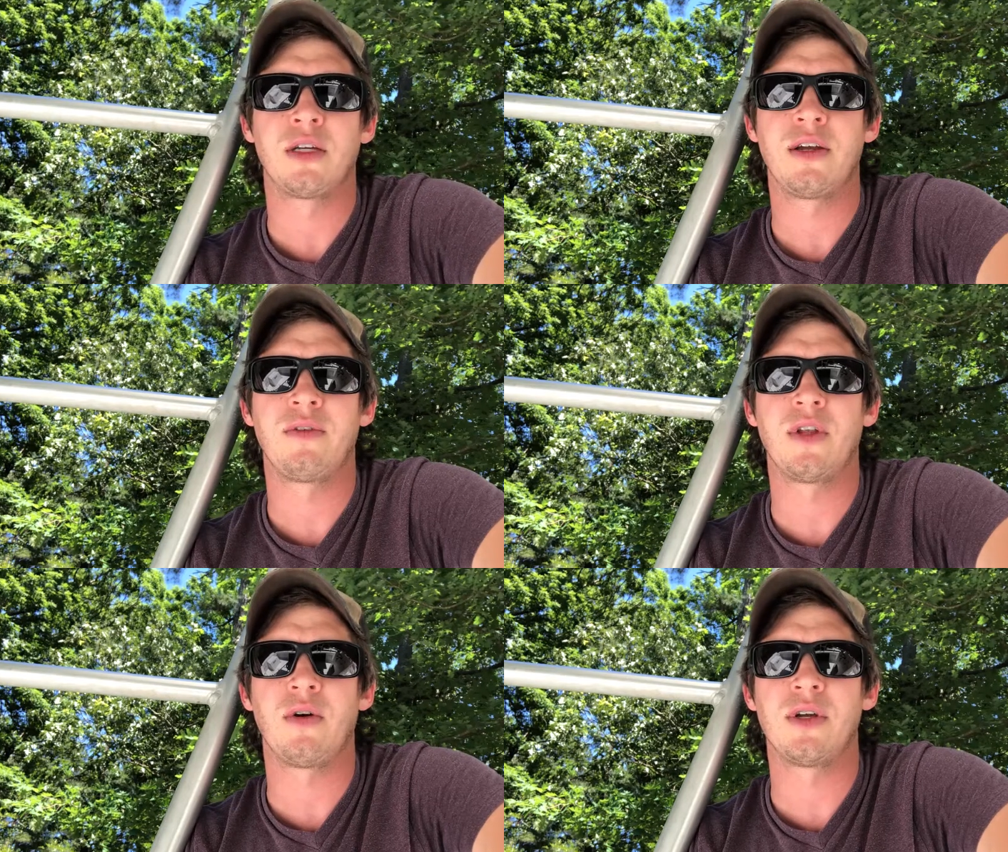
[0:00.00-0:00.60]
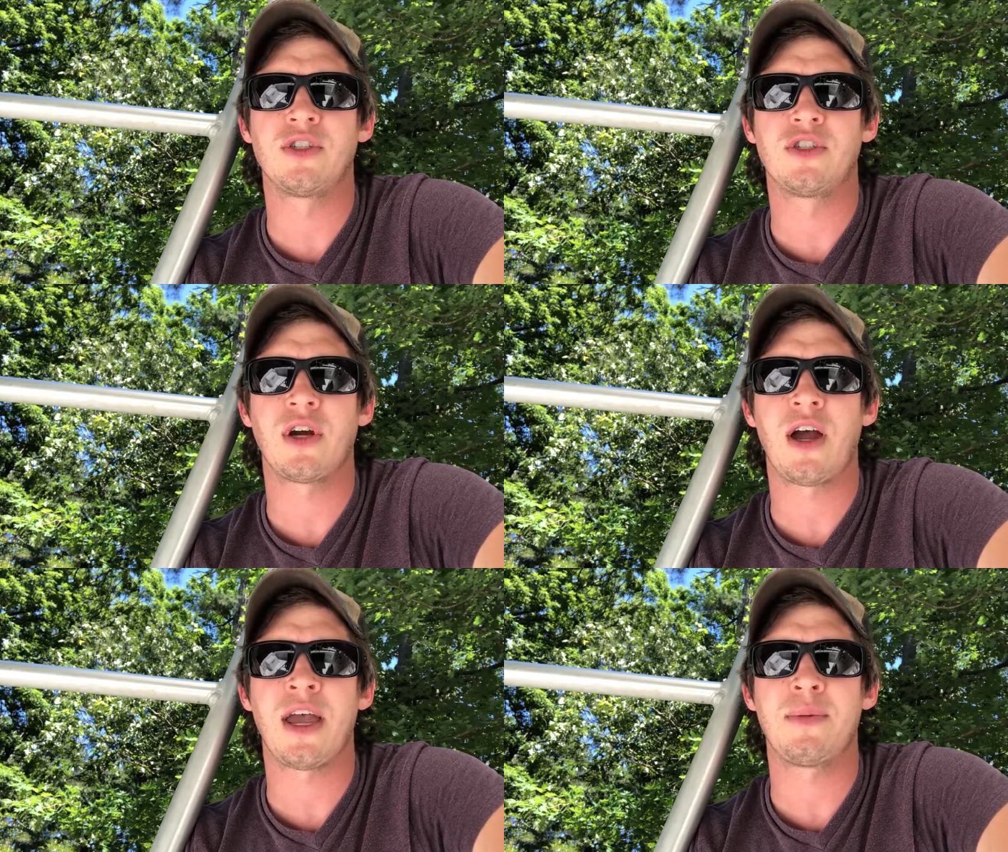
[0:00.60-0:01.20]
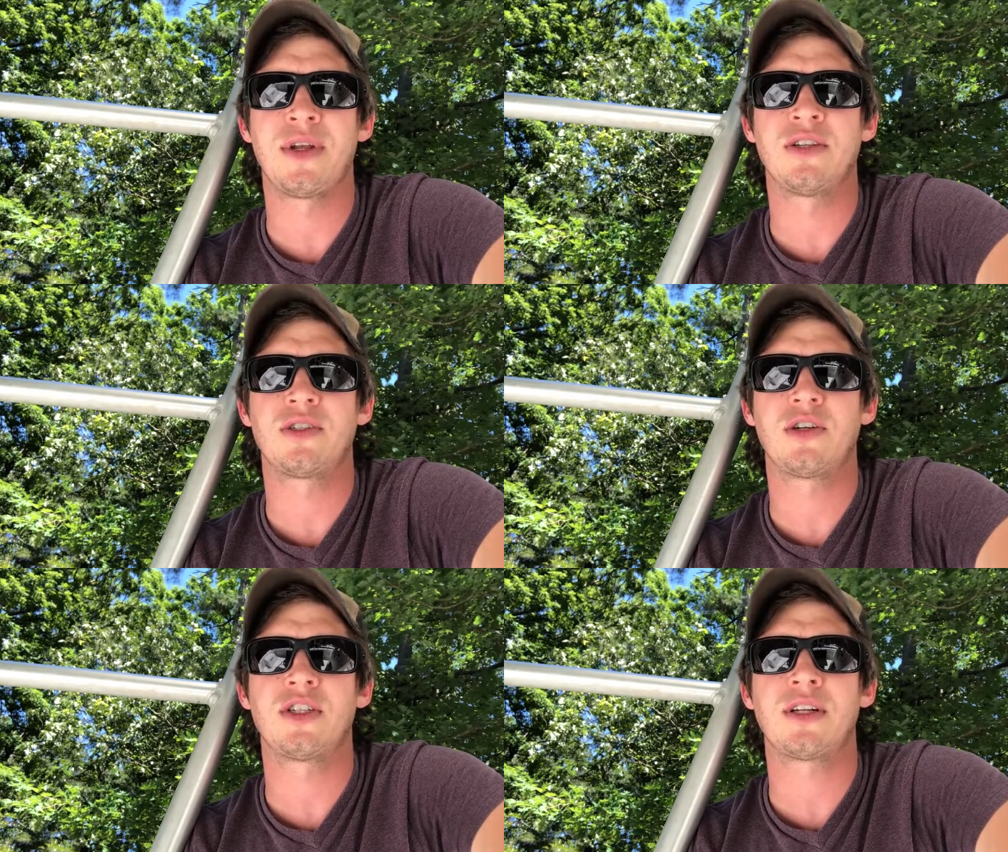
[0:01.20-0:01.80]
even though his jaw had been
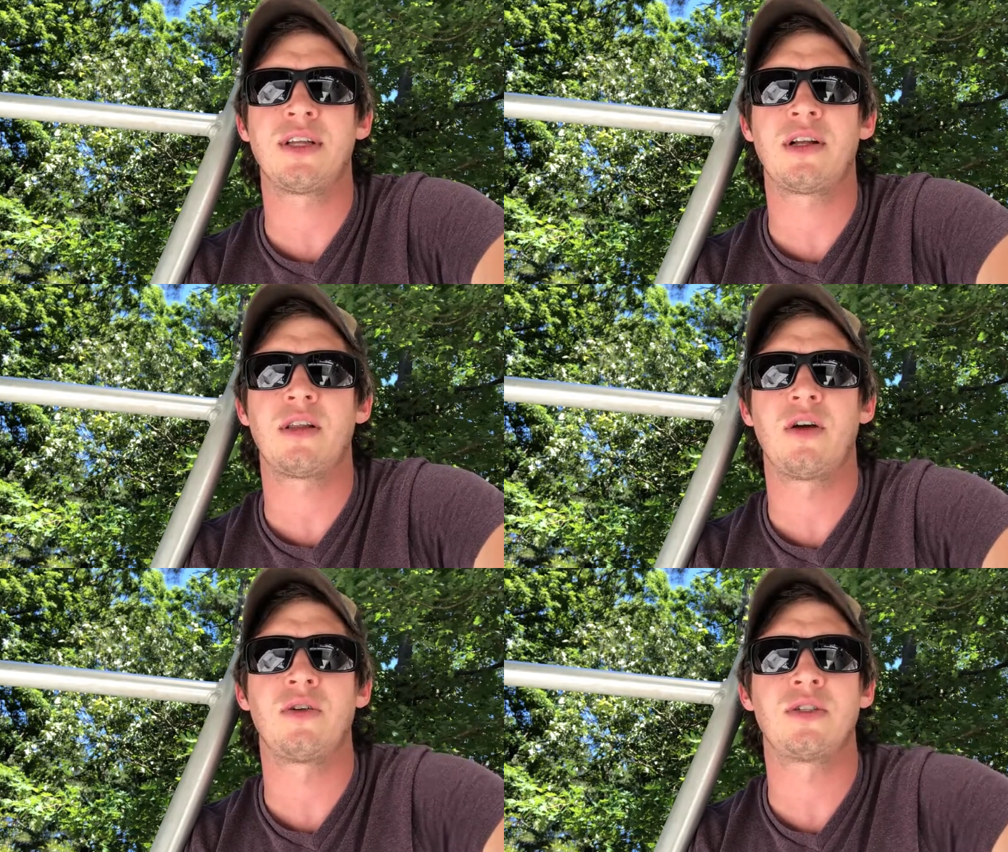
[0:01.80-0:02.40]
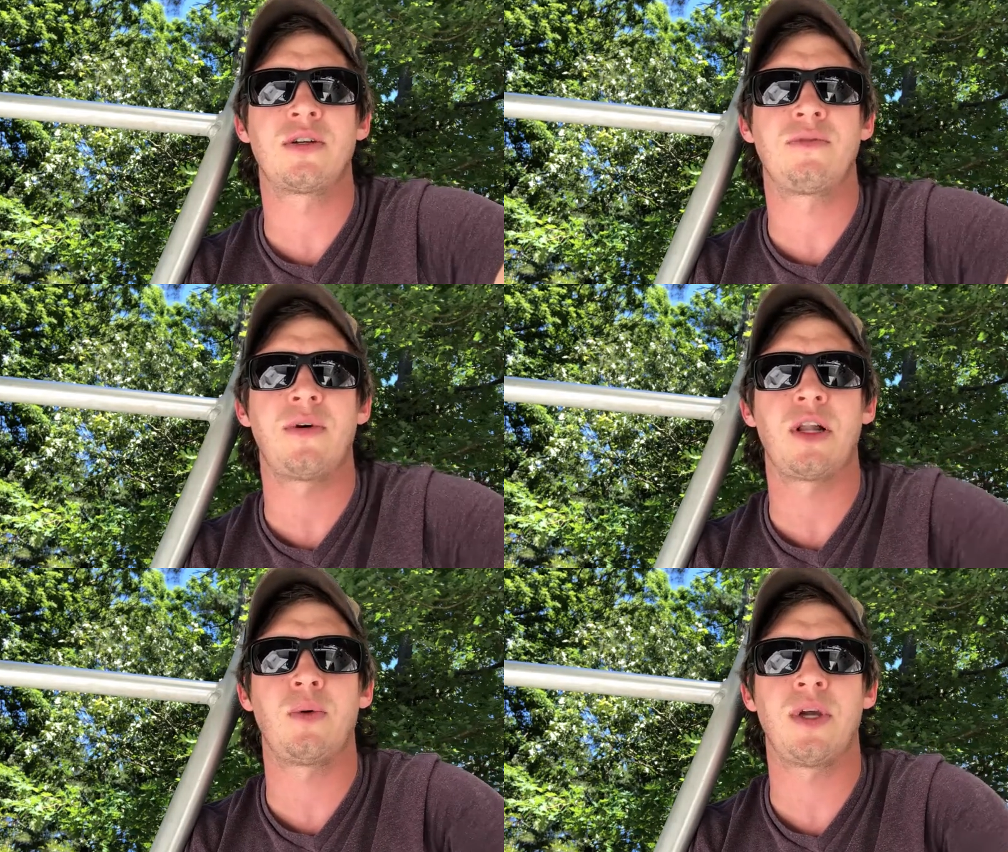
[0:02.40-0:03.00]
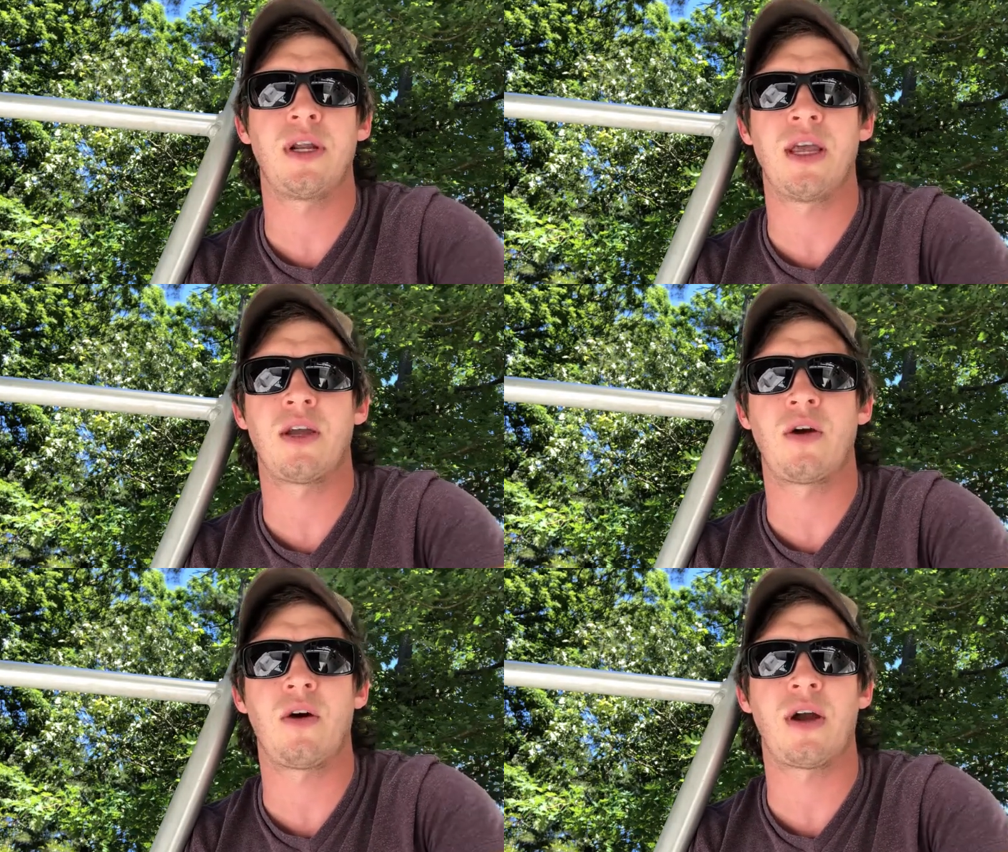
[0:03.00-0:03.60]
surgically closed following a
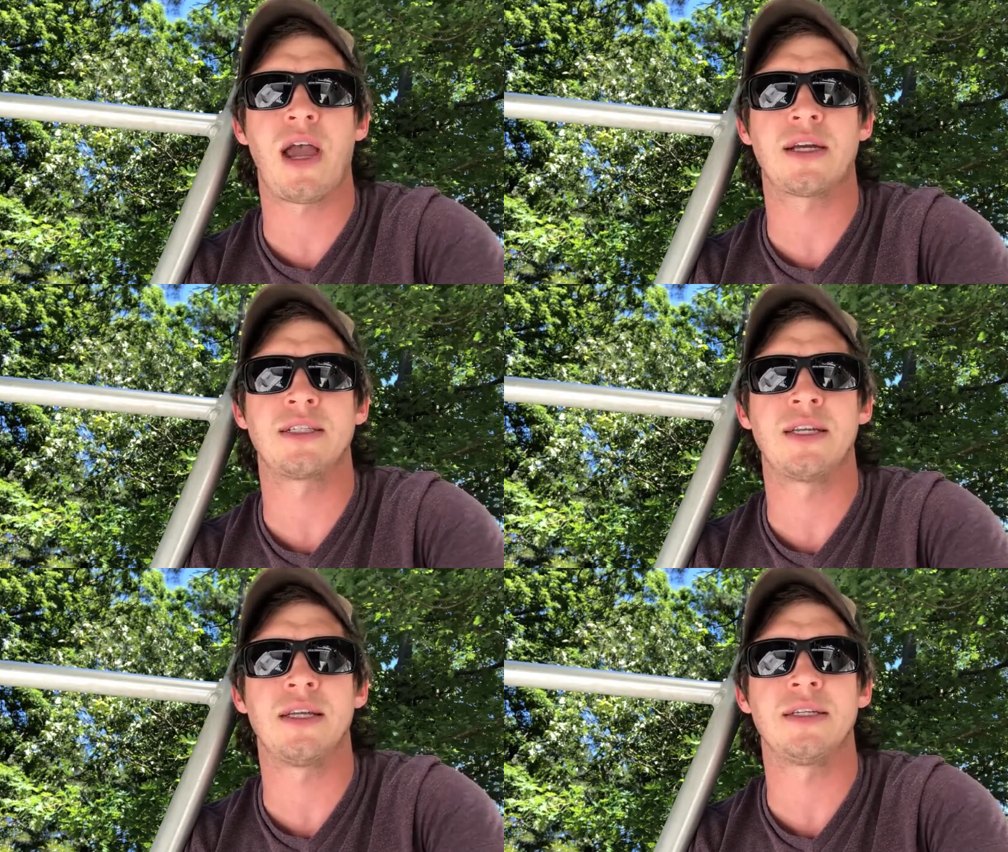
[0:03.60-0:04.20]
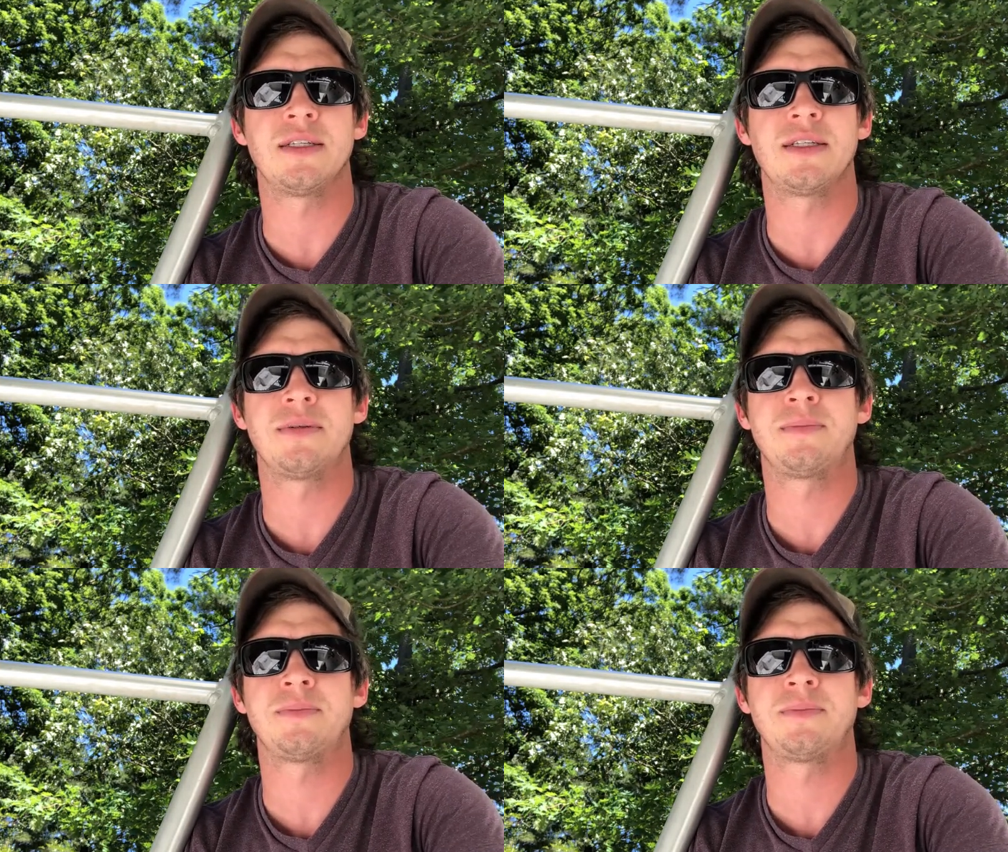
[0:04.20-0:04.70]
car accident?